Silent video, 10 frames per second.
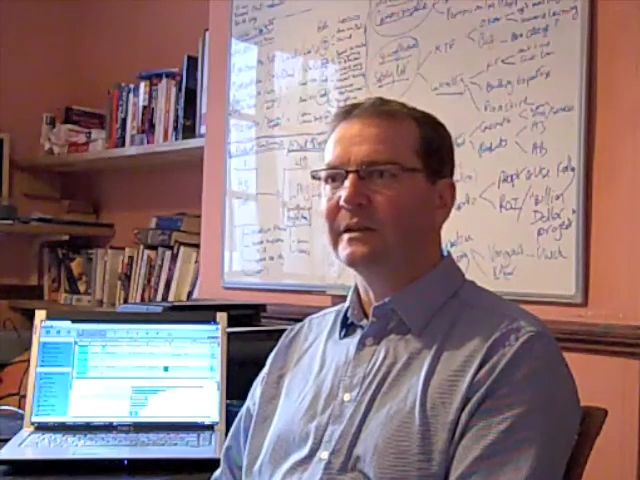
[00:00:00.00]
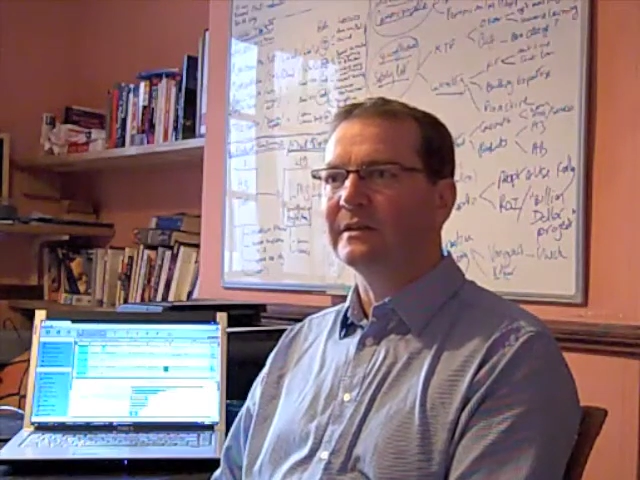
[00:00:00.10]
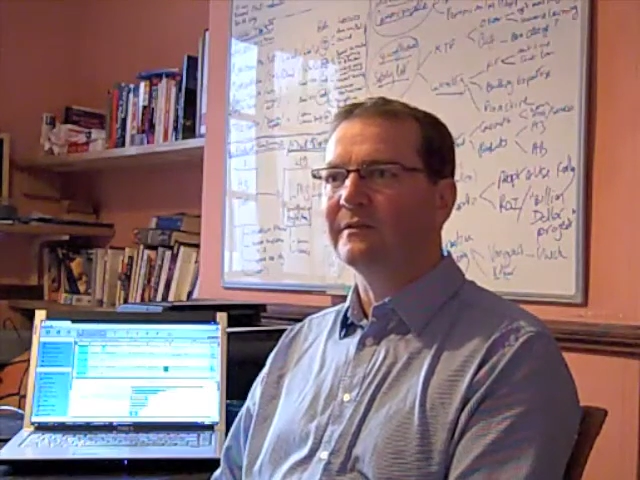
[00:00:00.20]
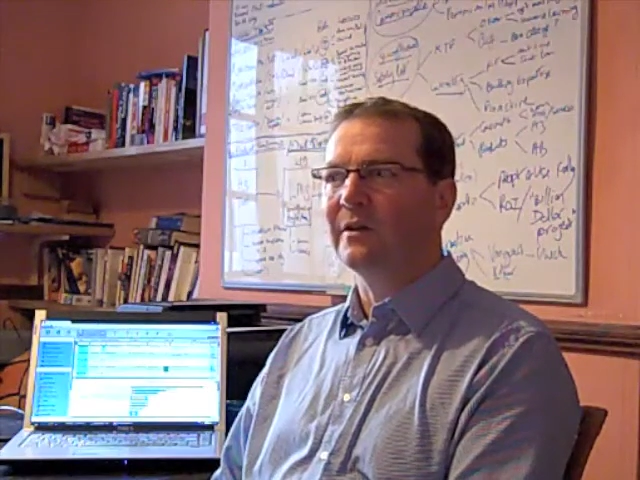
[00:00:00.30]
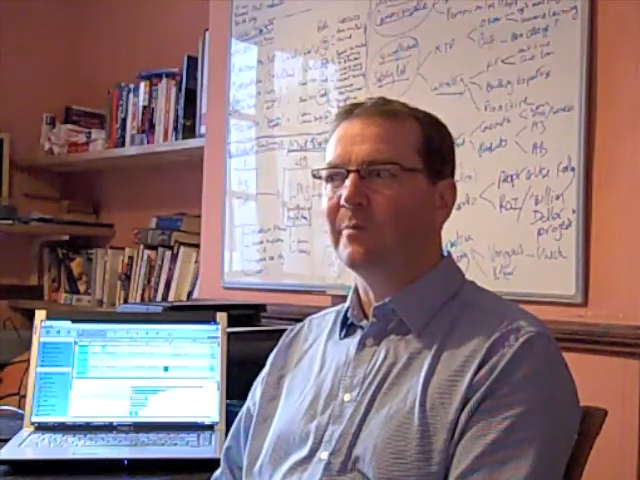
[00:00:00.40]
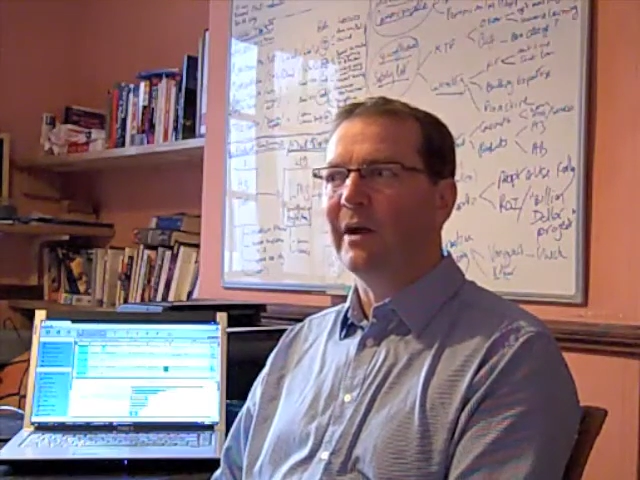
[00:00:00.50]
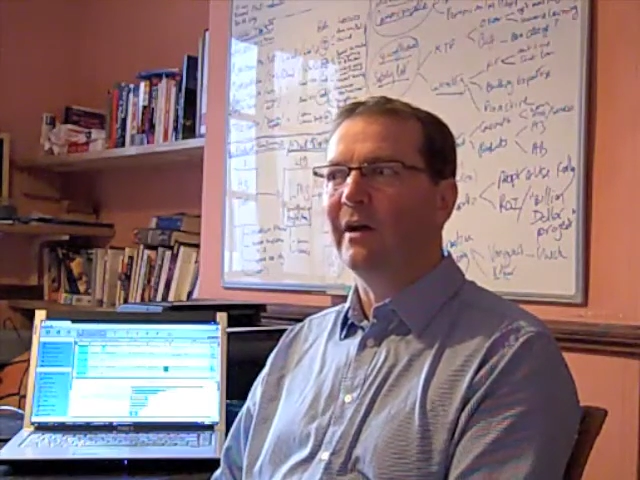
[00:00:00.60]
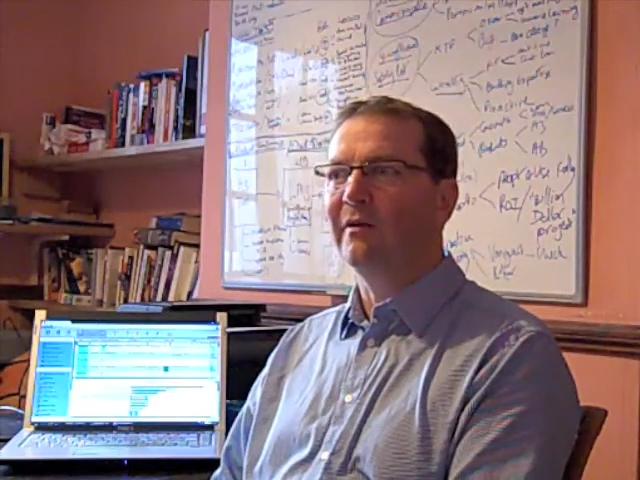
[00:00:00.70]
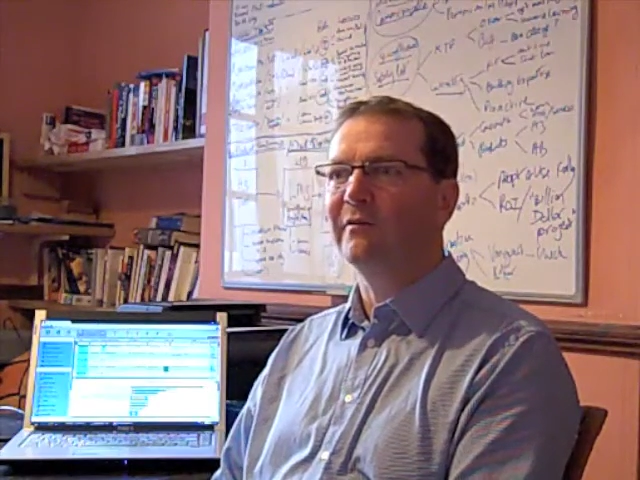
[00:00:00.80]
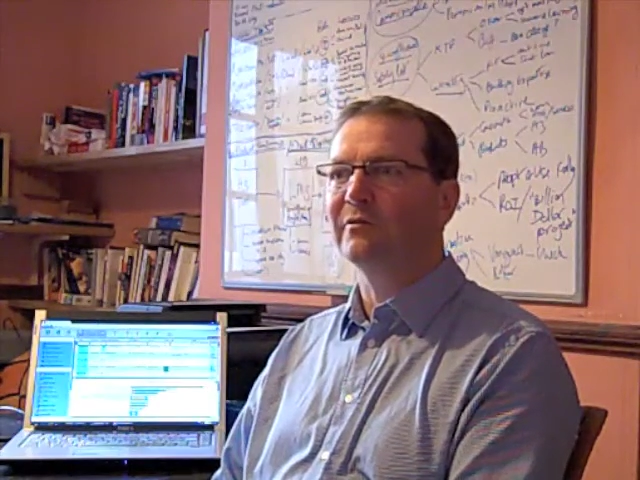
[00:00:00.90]
and it's a very
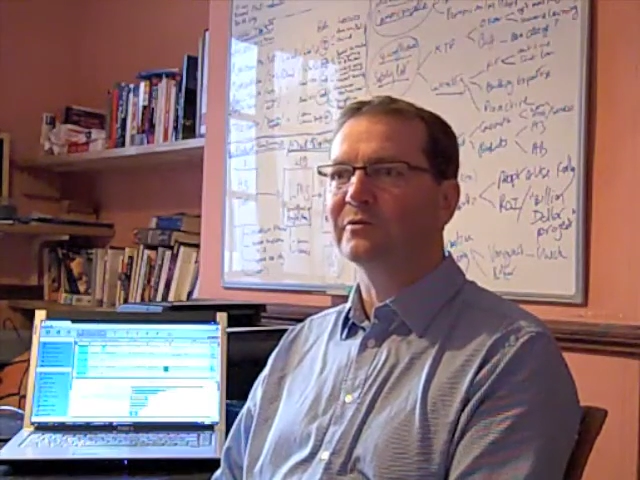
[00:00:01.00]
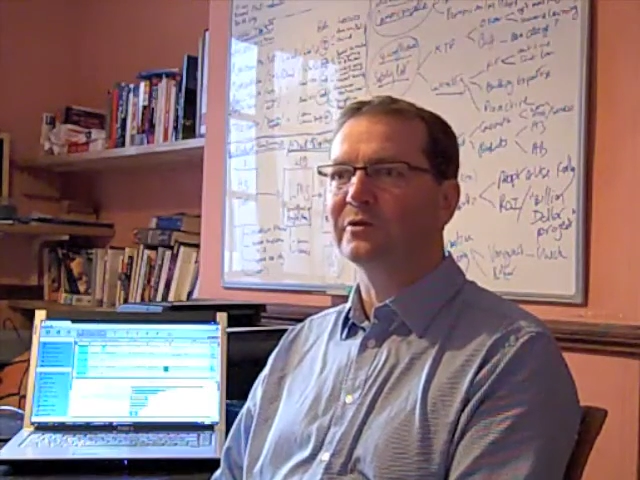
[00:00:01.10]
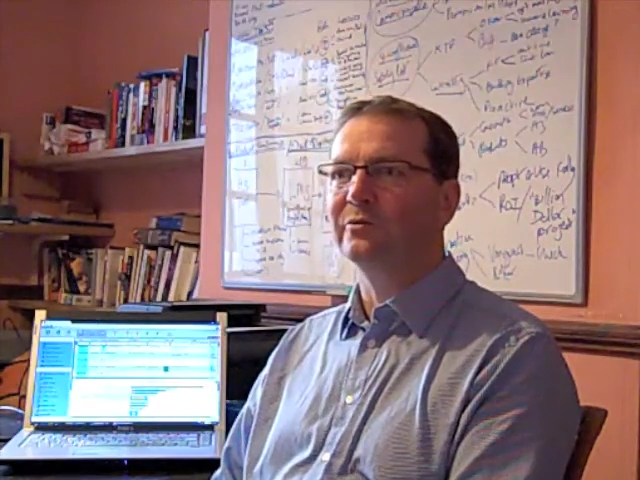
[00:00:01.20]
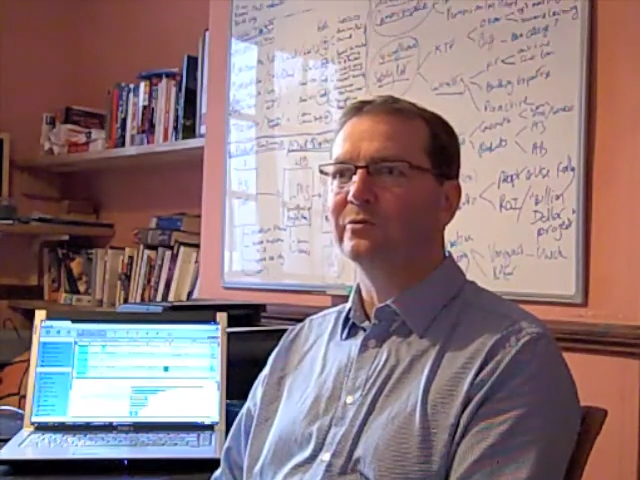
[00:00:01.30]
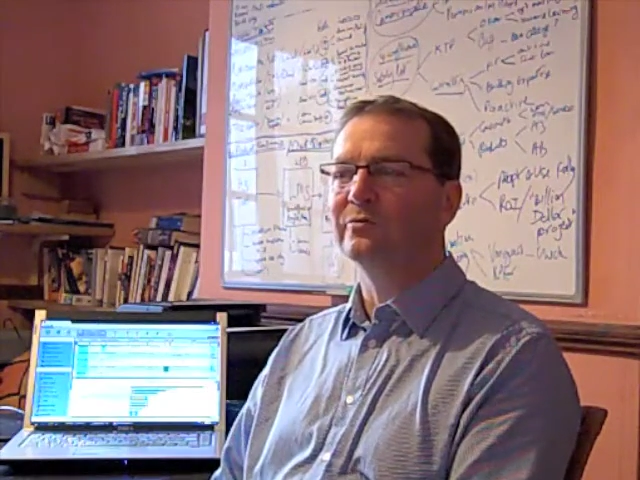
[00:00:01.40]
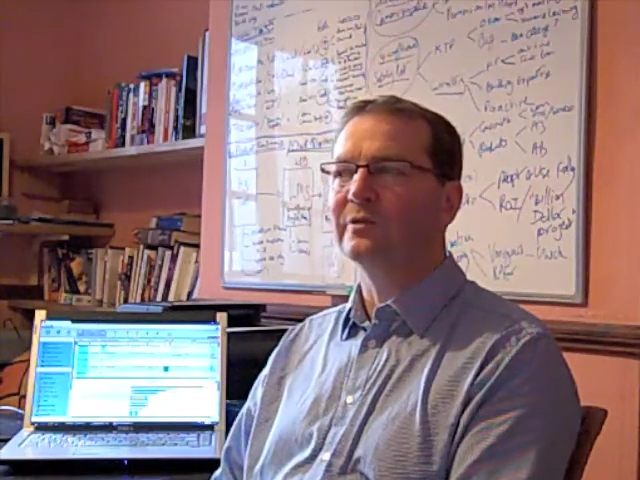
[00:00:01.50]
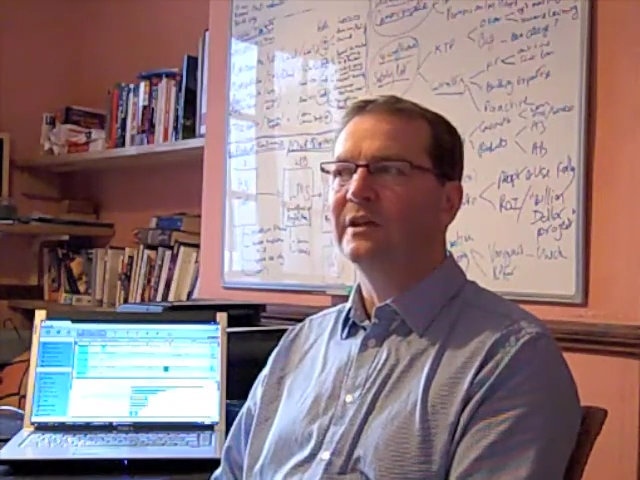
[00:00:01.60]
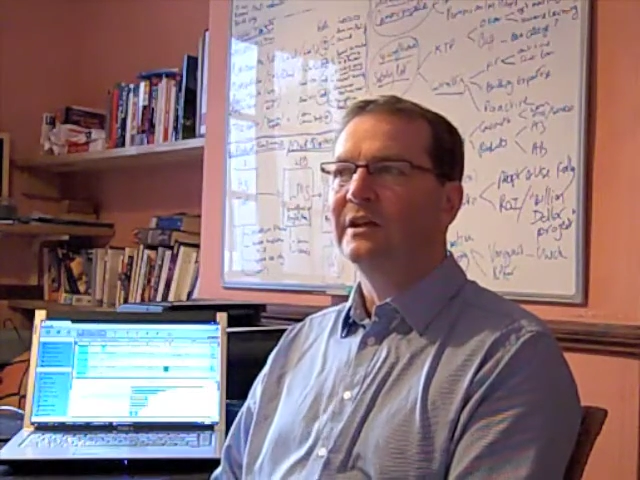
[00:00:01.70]
powerful tool.